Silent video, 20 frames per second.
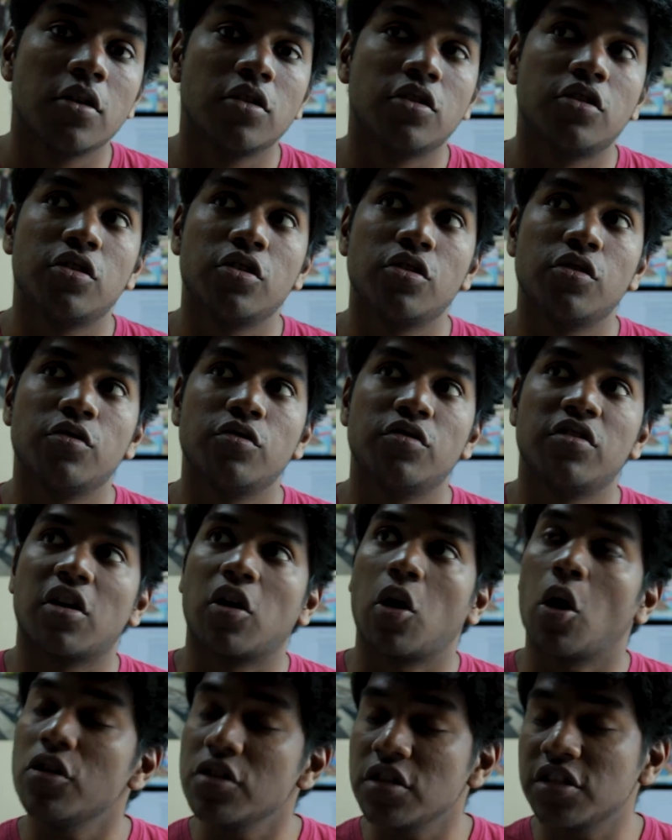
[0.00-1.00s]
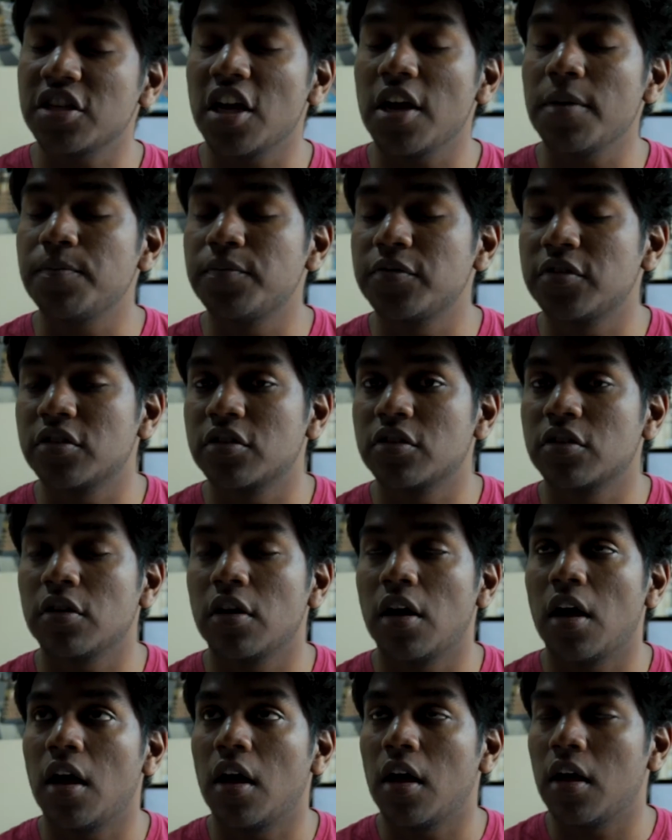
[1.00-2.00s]
the concepts,
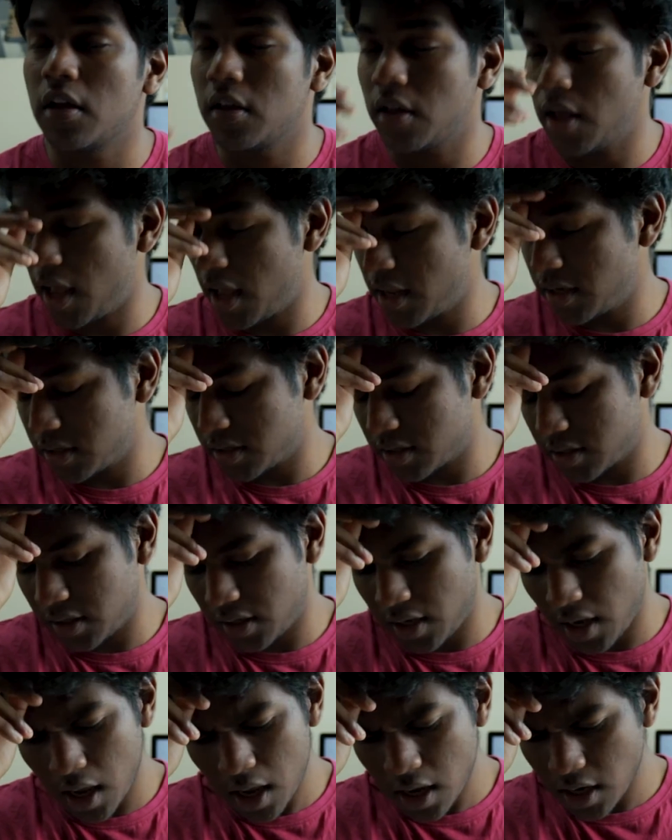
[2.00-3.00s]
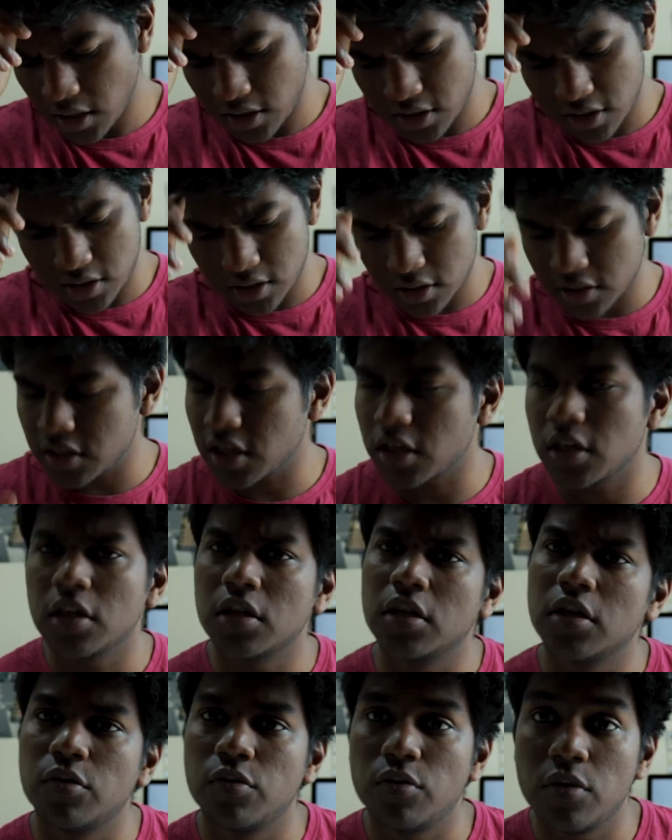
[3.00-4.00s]
and yeah, it's just a
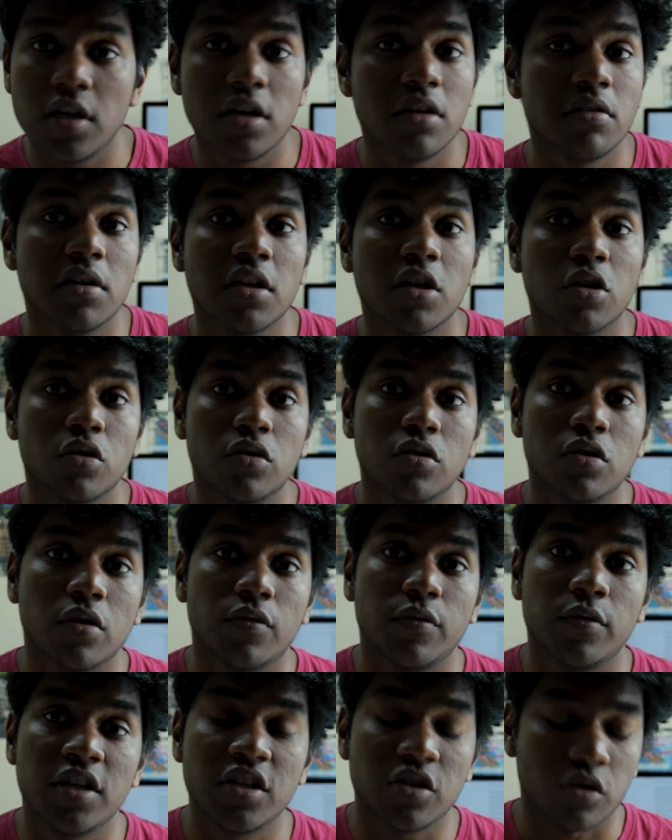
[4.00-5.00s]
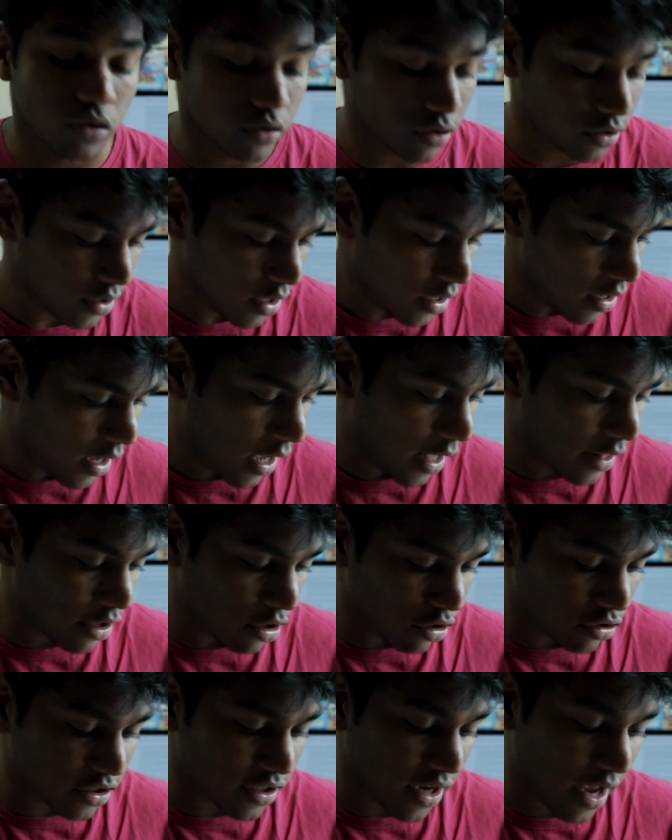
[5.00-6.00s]
really, really good resource. And they
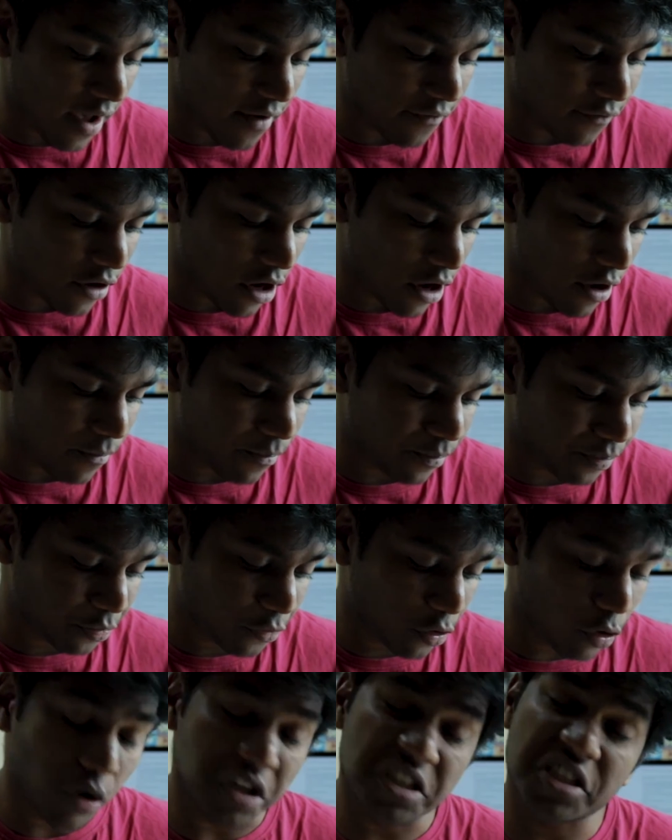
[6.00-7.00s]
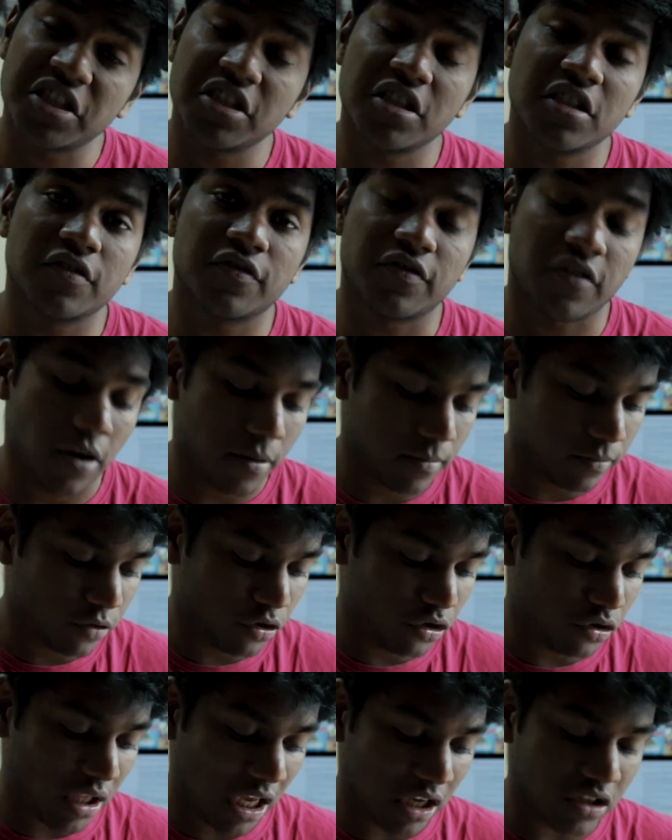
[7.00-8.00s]
also have questions from
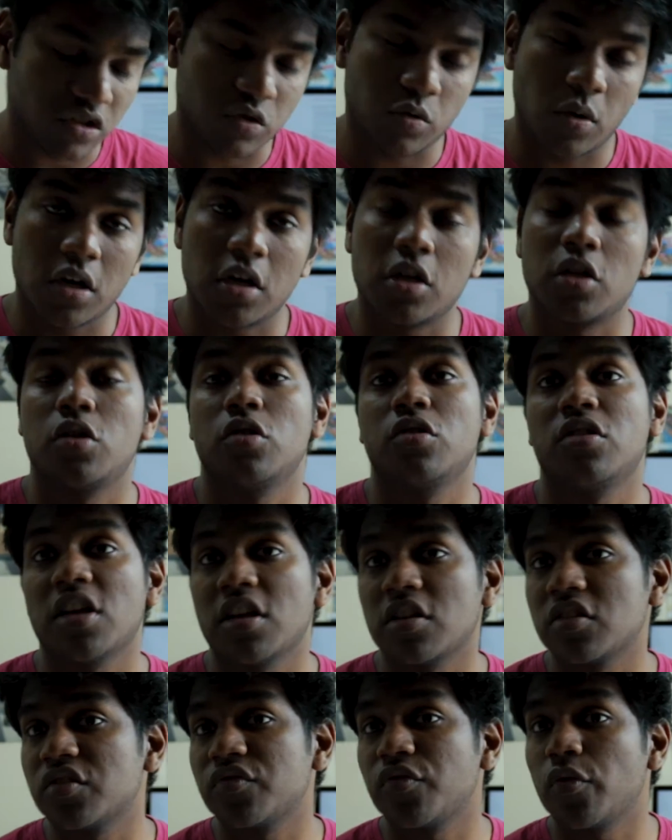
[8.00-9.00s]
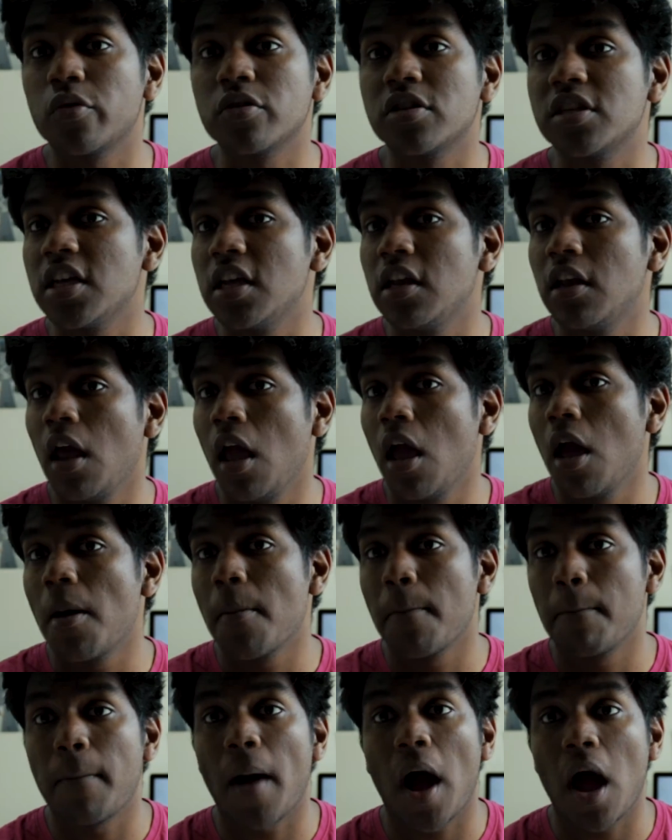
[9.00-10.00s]
2001 to 2014
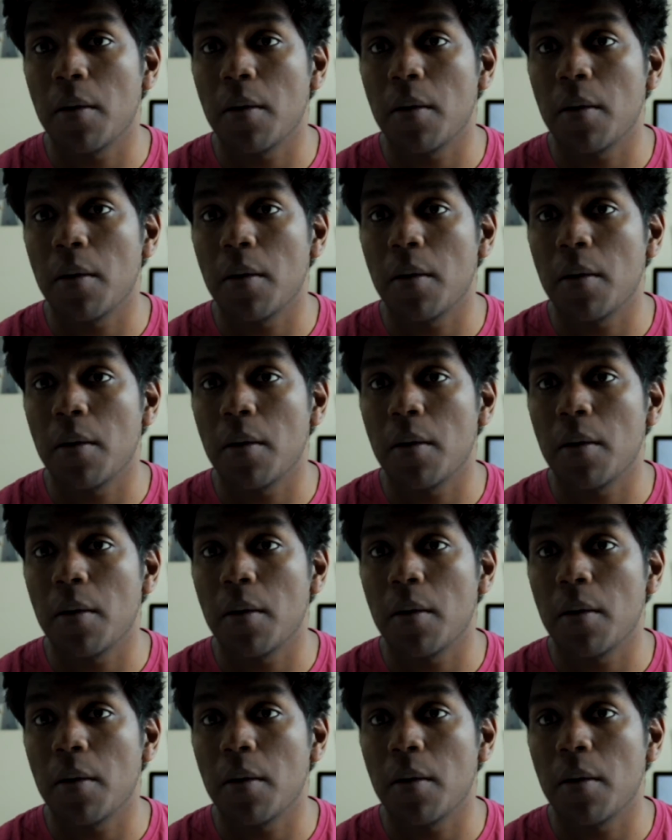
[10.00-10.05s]
by